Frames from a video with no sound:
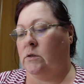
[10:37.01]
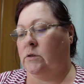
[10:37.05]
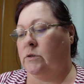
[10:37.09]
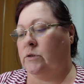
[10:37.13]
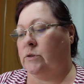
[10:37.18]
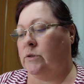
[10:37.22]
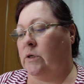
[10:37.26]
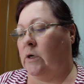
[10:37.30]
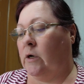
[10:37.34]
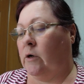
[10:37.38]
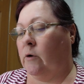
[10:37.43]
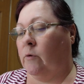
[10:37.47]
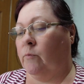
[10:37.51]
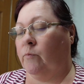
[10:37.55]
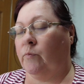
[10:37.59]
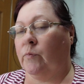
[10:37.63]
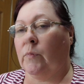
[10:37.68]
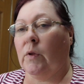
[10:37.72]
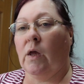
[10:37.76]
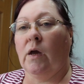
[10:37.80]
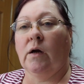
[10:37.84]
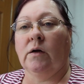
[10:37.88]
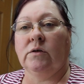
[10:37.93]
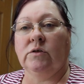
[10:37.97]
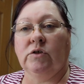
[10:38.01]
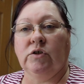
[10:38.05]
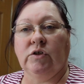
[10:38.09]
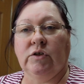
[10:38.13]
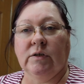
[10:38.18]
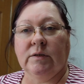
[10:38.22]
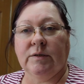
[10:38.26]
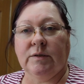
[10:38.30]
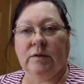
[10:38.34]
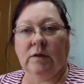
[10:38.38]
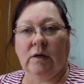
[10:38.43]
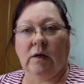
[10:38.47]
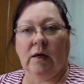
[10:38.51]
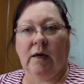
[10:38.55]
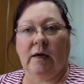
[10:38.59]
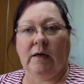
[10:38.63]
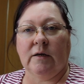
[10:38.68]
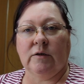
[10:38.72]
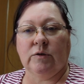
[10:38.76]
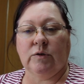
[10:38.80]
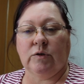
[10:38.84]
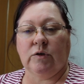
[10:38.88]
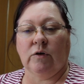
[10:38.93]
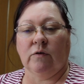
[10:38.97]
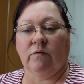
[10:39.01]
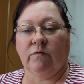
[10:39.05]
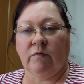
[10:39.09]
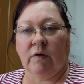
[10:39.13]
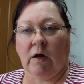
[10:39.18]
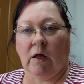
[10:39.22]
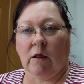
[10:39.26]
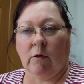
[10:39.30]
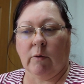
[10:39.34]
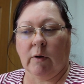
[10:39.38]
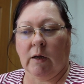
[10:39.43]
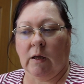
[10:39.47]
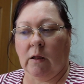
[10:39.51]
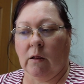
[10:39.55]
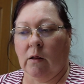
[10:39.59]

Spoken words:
So just in case you're following